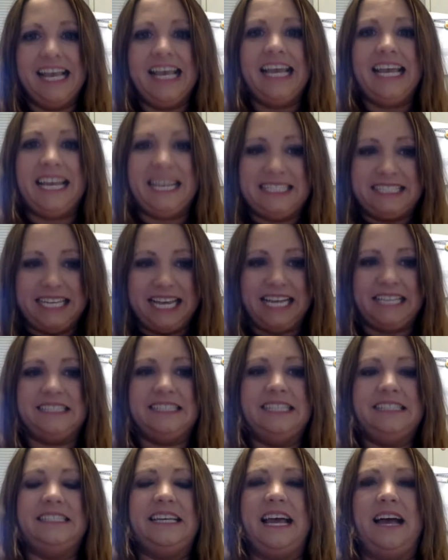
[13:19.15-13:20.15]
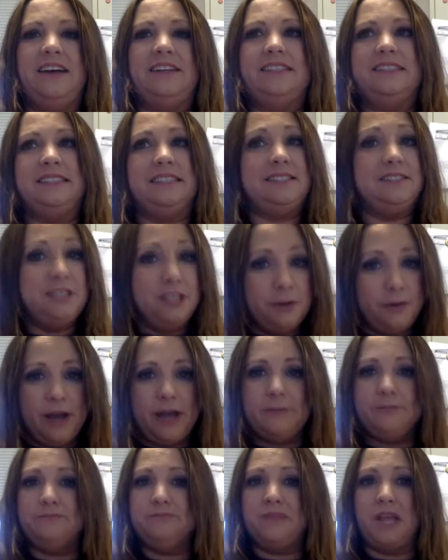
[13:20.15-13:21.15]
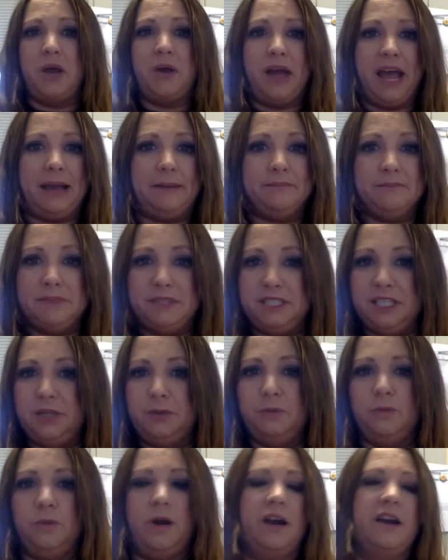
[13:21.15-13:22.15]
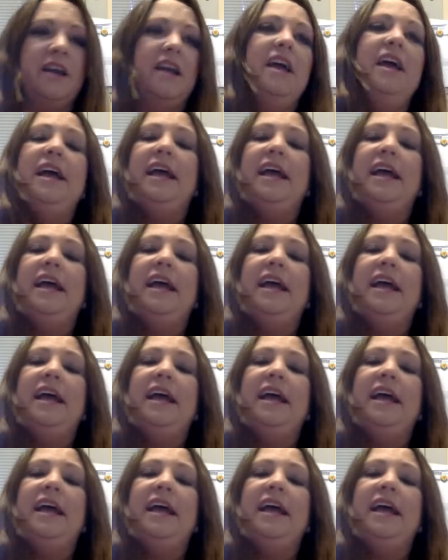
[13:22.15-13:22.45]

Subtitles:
He takes it down and says, you know what? Okay, didn't work.